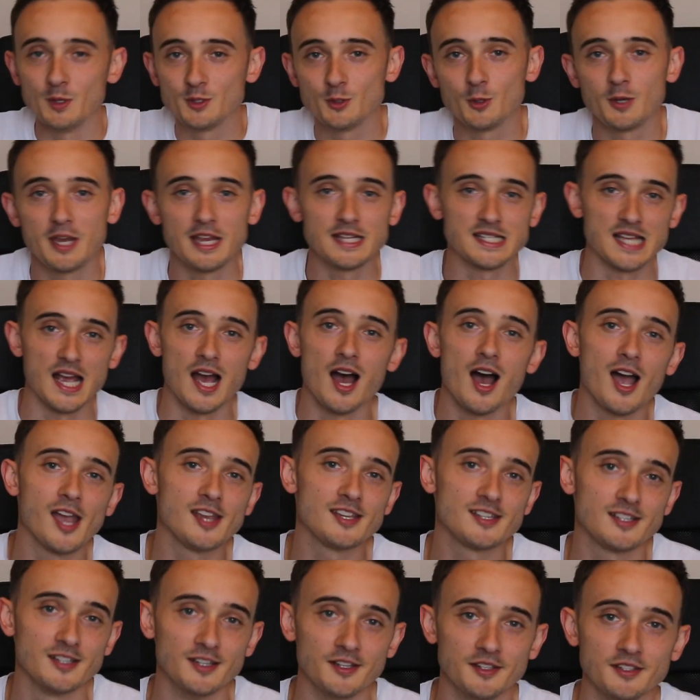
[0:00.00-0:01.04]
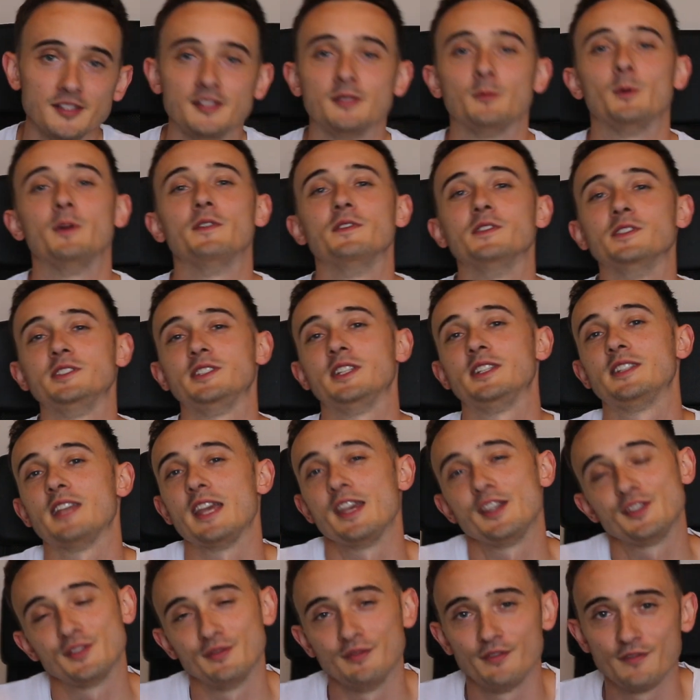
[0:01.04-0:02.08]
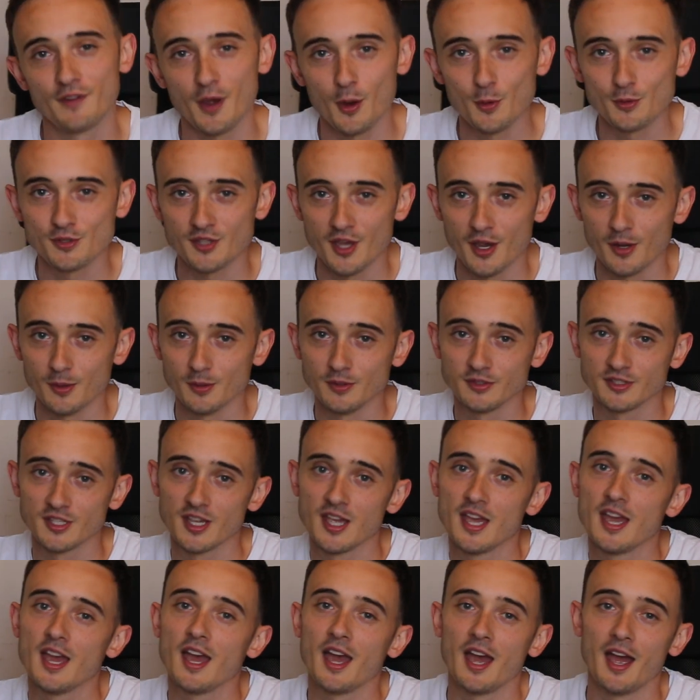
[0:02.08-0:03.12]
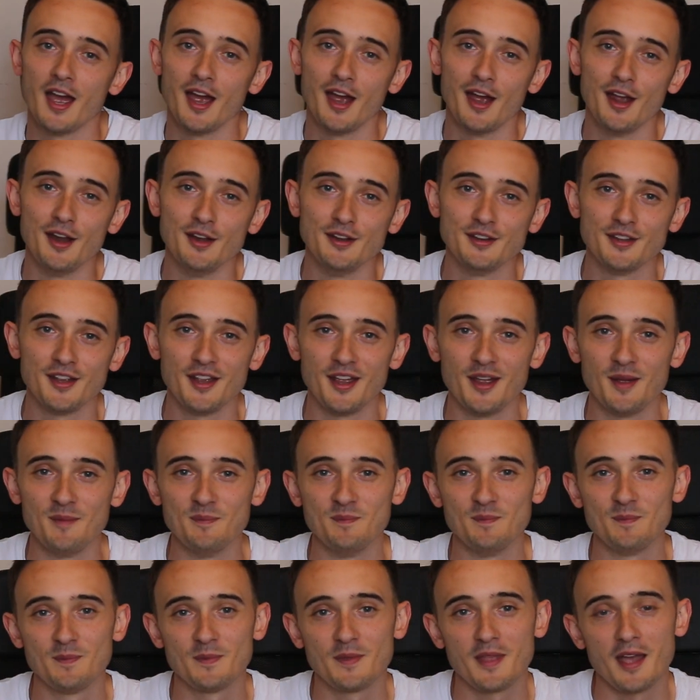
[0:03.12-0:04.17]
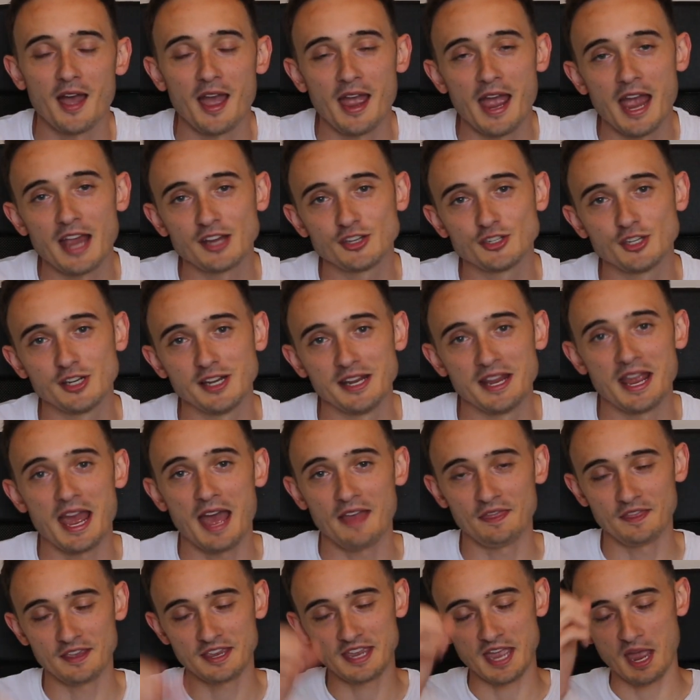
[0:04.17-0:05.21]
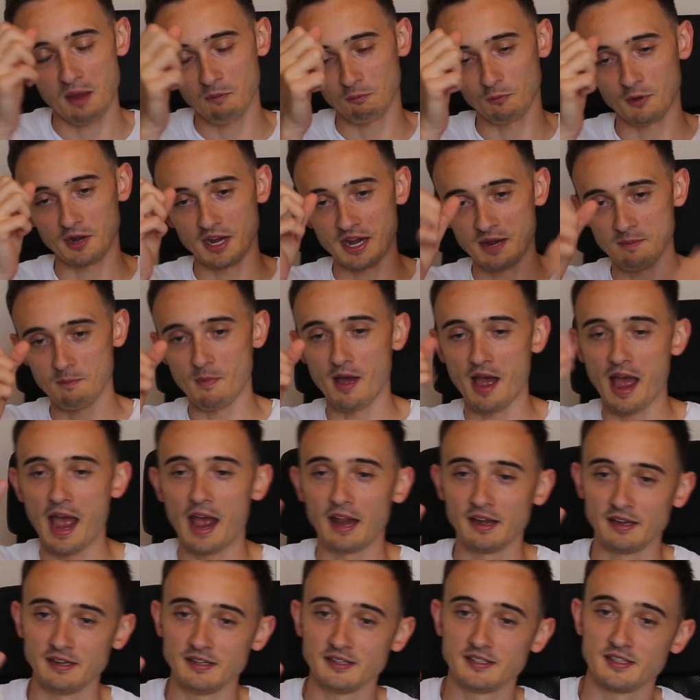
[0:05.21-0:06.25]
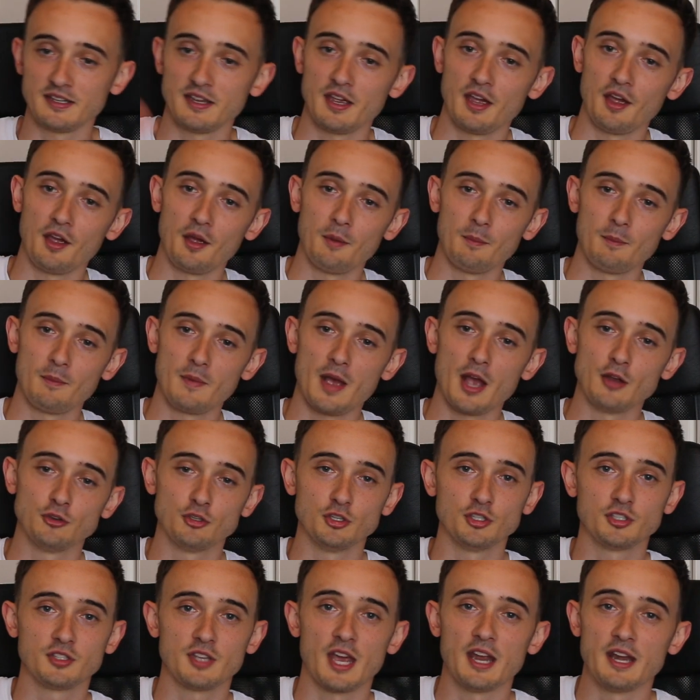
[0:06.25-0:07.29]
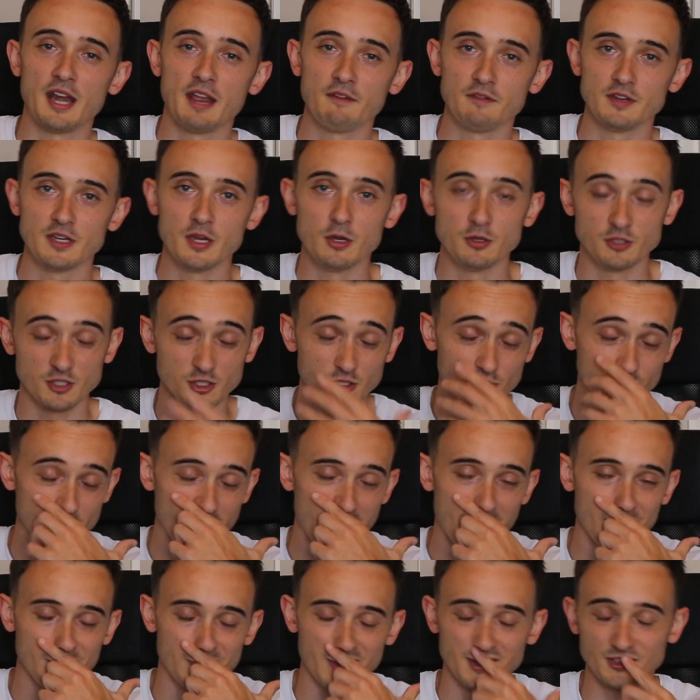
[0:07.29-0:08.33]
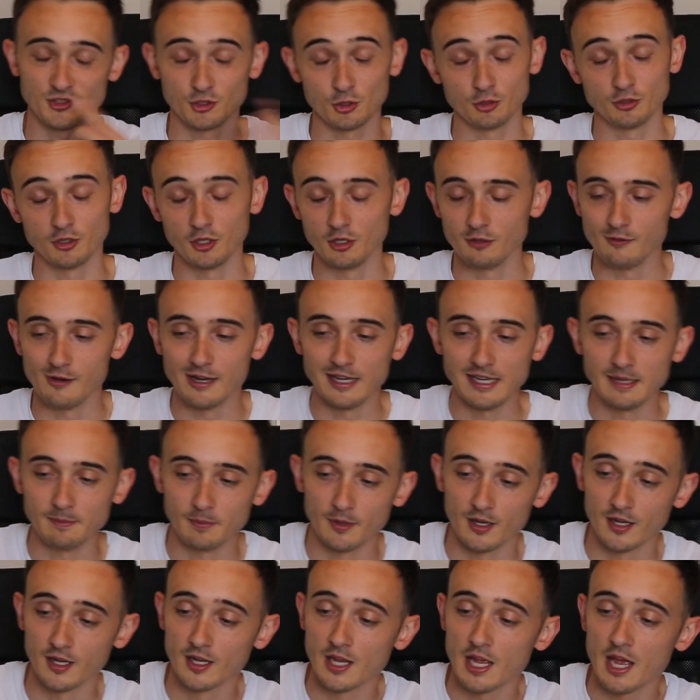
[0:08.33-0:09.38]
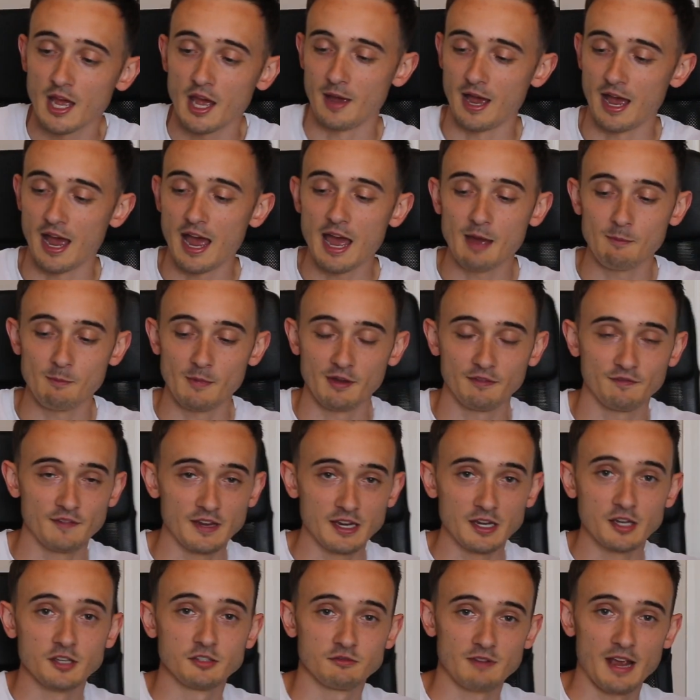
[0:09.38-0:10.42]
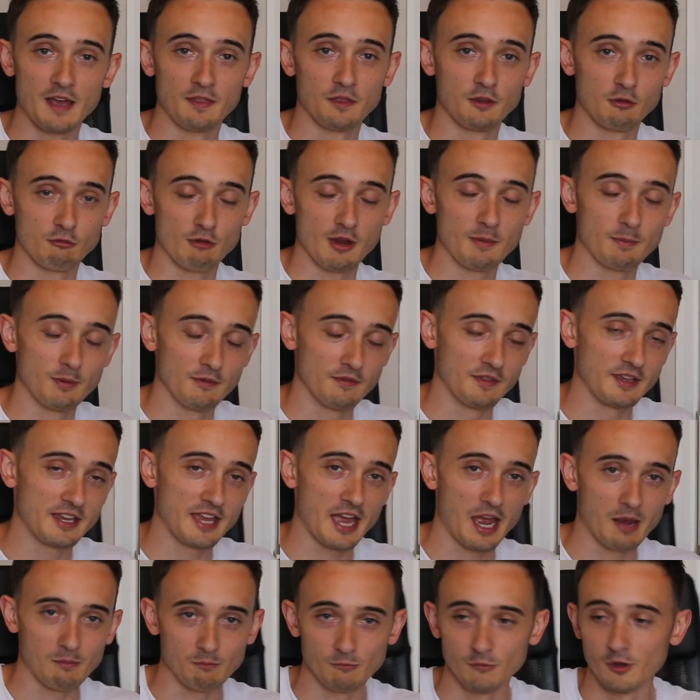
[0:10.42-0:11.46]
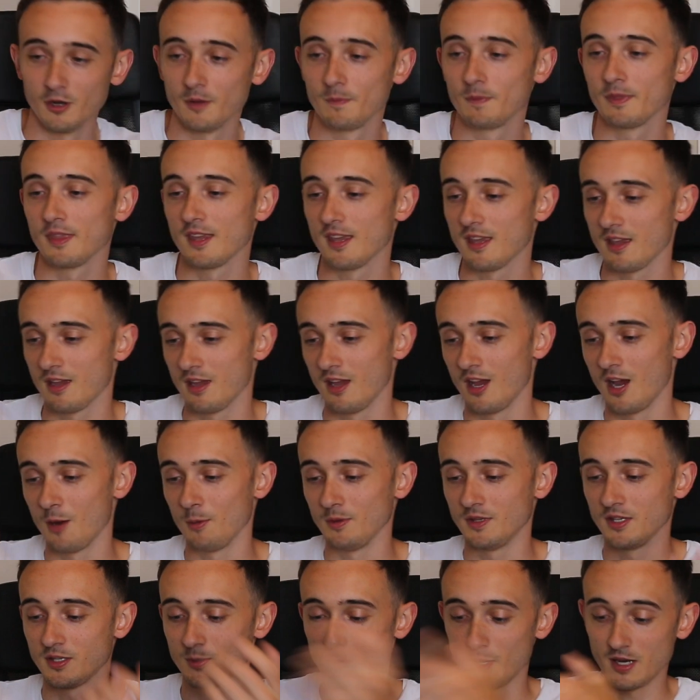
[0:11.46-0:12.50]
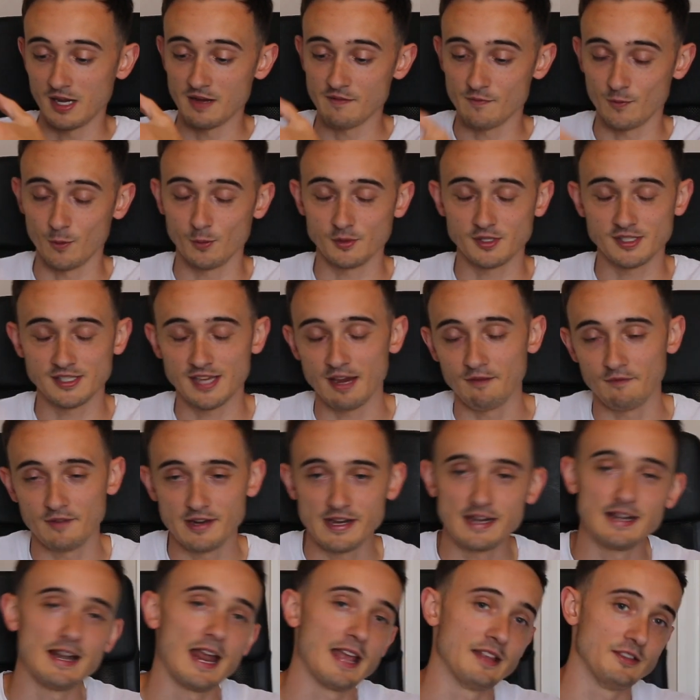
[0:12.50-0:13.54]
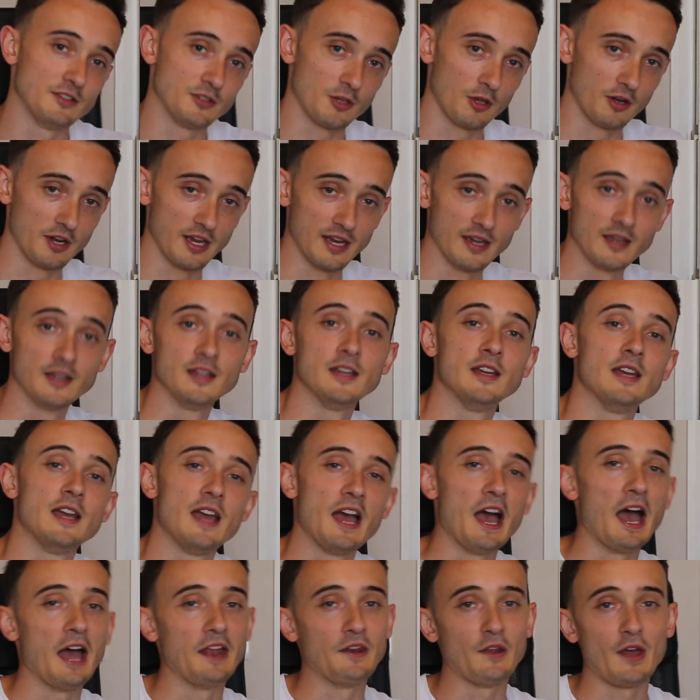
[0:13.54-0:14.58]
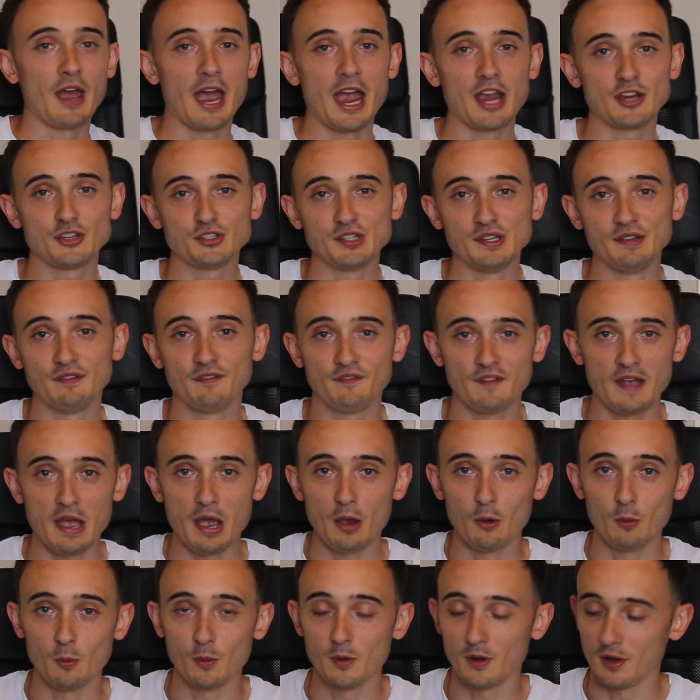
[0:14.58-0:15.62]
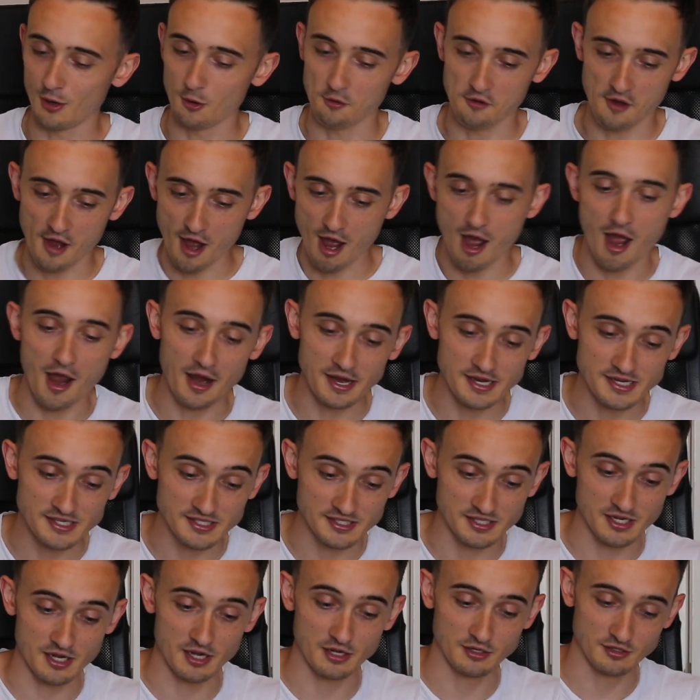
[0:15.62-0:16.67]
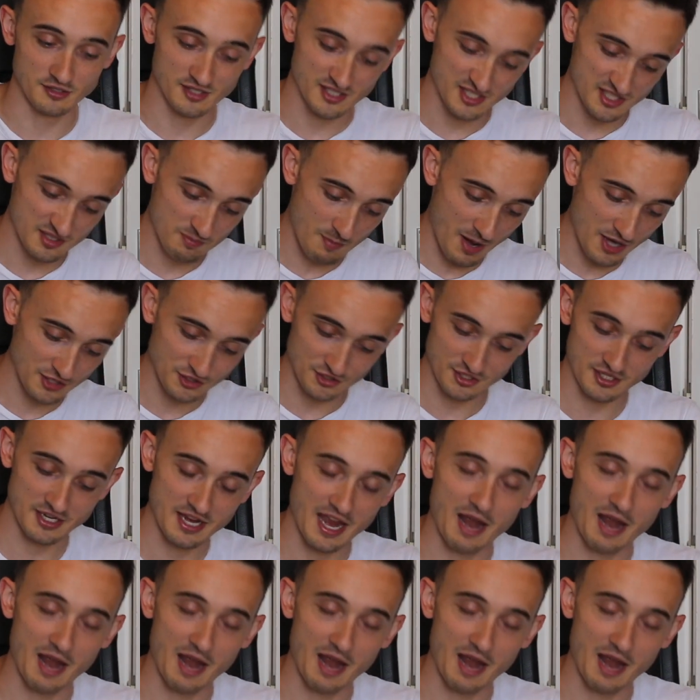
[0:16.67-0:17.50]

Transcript: We took it to Iceland with us to take some photos, and I actually had the camera in my hand. I never use a strap, I should do really, but I had my fingers around the grip of the camera with the 24-70 lens on it, and I actually fell on ice and smashed the